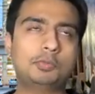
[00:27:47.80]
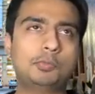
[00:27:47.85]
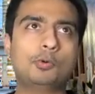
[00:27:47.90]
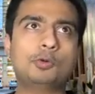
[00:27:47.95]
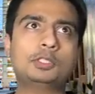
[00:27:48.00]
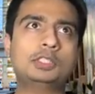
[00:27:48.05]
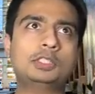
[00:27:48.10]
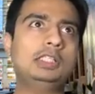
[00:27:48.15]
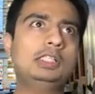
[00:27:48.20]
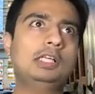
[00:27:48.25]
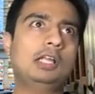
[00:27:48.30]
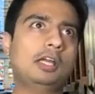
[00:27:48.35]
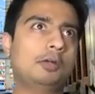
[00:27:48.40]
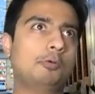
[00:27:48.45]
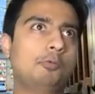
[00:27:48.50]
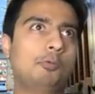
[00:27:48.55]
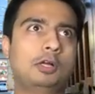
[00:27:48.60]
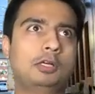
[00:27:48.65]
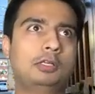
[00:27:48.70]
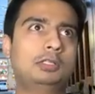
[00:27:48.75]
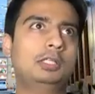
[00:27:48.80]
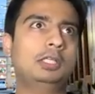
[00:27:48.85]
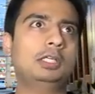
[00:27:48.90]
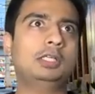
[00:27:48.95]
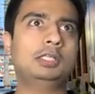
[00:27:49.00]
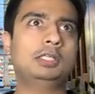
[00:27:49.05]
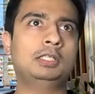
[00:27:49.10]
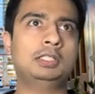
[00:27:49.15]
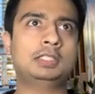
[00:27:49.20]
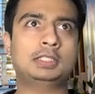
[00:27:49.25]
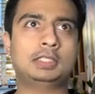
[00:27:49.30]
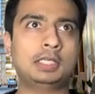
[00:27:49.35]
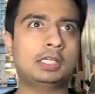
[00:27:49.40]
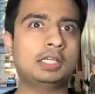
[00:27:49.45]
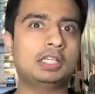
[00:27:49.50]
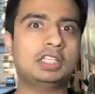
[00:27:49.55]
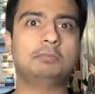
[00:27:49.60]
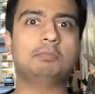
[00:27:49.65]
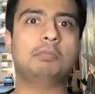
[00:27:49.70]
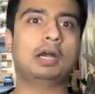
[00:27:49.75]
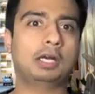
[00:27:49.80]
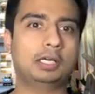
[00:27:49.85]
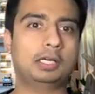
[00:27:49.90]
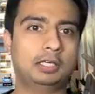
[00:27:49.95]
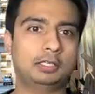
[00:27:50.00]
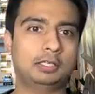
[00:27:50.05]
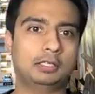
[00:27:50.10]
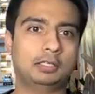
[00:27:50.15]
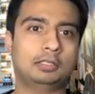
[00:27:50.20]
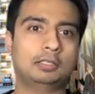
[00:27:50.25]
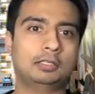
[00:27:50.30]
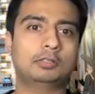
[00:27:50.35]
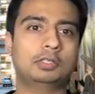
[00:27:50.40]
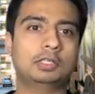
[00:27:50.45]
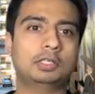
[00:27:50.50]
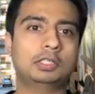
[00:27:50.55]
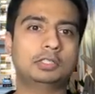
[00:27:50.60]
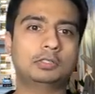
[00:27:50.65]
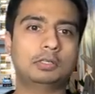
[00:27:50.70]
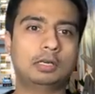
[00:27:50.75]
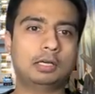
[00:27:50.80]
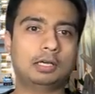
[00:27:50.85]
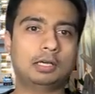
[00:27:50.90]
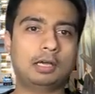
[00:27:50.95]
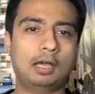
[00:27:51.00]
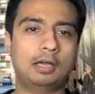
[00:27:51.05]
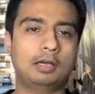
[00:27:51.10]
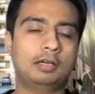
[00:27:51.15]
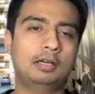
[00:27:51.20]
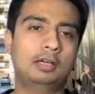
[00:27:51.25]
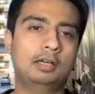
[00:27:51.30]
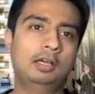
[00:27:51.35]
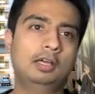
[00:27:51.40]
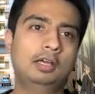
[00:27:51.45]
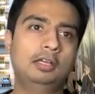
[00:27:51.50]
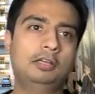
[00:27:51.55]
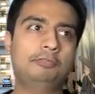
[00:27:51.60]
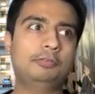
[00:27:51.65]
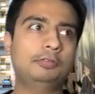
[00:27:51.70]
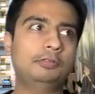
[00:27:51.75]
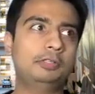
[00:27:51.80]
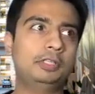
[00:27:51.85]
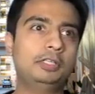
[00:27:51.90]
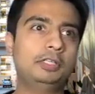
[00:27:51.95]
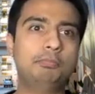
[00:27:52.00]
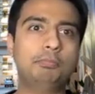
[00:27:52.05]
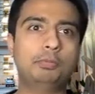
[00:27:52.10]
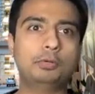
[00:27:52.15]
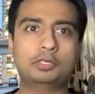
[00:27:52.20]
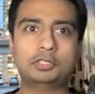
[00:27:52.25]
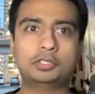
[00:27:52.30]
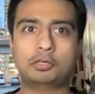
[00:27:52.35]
mostly like what they say in marketing. Okay, so like, if you read books